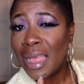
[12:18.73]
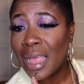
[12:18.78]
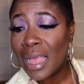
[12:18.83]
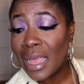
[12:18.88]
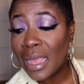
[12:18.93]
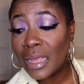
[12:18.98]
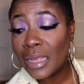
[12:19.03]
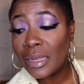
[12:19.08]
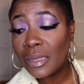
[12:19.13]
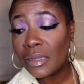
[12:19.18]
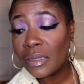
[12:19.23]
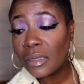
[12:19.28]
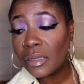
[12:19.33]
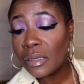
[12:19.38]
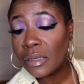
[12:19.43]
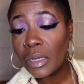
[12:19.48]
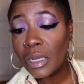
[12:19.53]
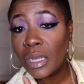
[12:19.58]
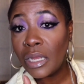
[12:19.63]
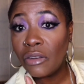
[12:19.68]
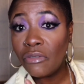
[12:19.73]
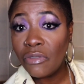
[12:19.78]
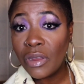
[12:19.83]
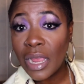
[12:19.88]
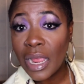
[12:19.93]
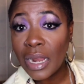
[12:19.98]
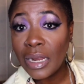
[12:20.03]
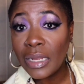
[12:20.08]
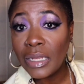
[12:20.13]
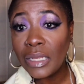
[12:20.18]
And in
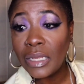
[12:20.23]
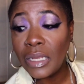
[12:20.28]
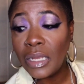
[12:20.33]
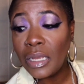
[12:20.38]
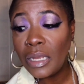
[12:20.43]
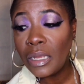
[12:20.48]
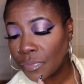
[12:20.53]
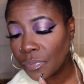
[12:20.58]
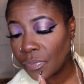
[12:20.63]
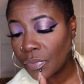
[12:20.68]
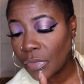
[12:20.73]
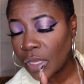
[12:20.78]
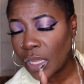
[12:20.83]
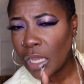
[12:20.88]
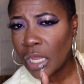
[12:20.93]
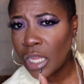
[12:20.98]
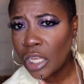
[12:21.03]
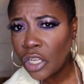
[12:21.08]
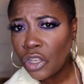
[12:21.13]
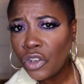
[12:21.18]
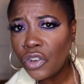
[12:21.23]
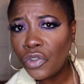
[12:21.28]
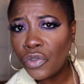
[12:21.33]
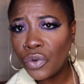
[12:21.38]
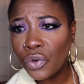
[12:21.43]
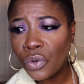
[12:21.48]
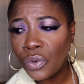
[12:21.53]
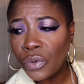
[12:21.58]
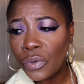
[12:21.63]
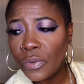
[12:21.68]
reality, it's
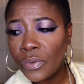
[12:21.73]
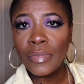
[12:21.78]
true.